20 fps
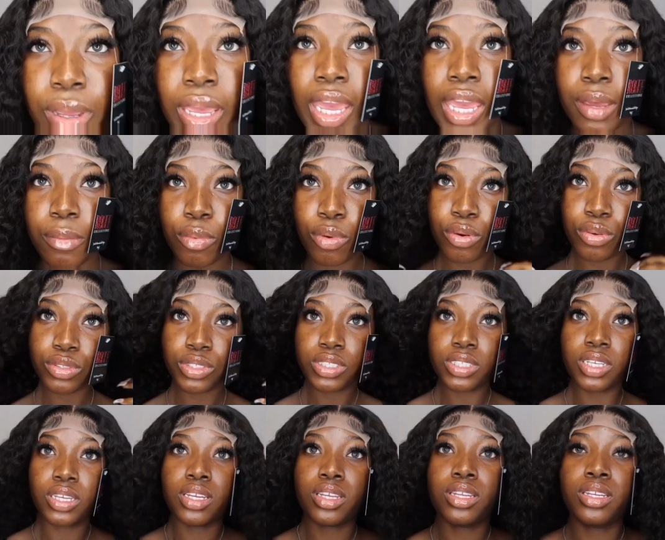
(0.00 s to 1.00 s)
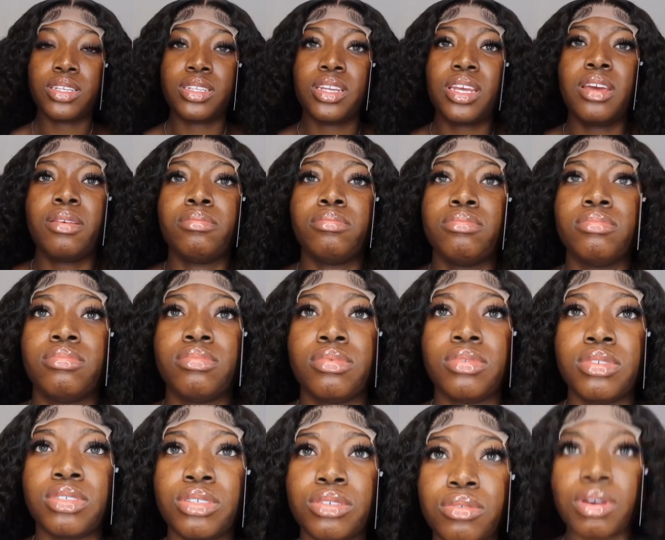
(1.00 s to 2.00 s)
be able to, damn,
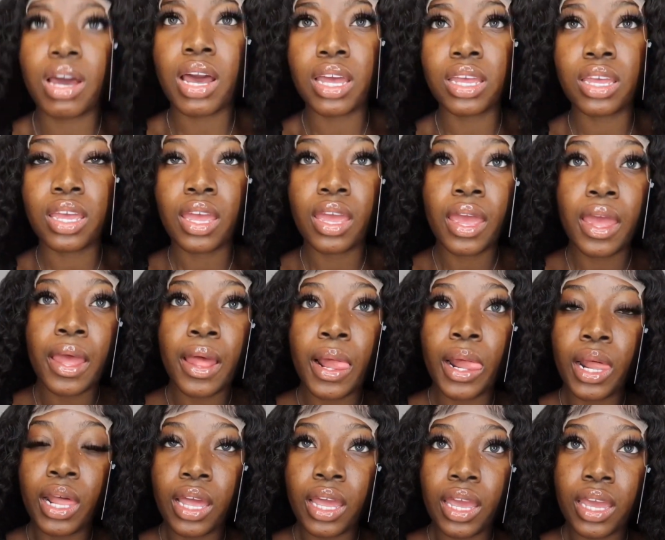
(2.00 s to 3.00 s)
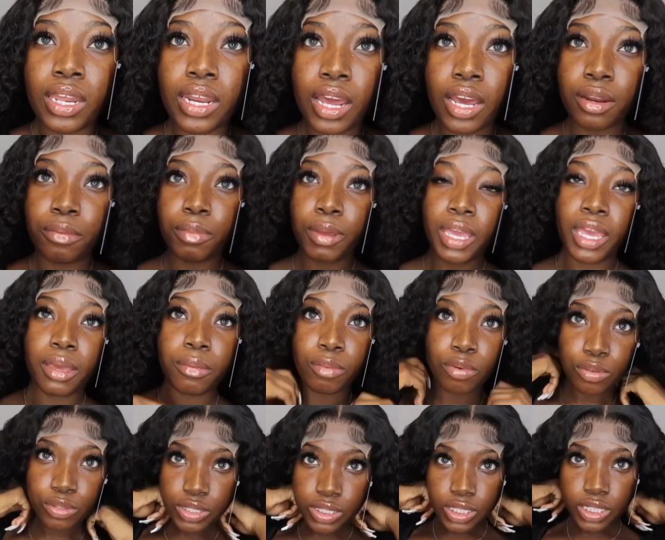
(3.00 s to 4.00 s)
too high, and I'd be
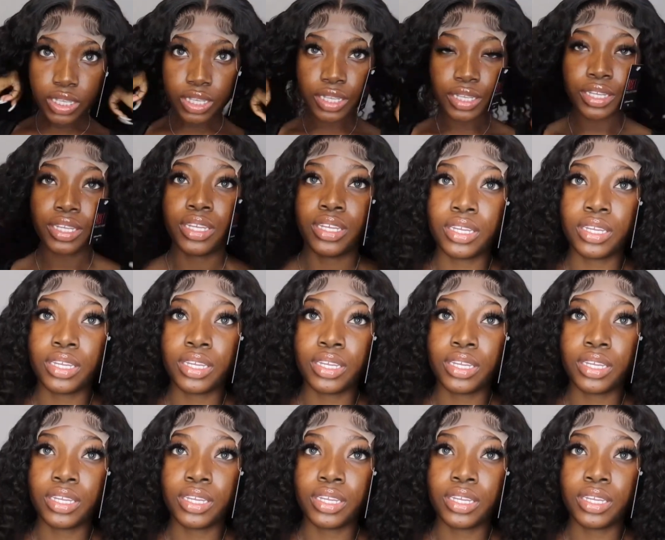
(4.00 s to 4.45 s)
able to,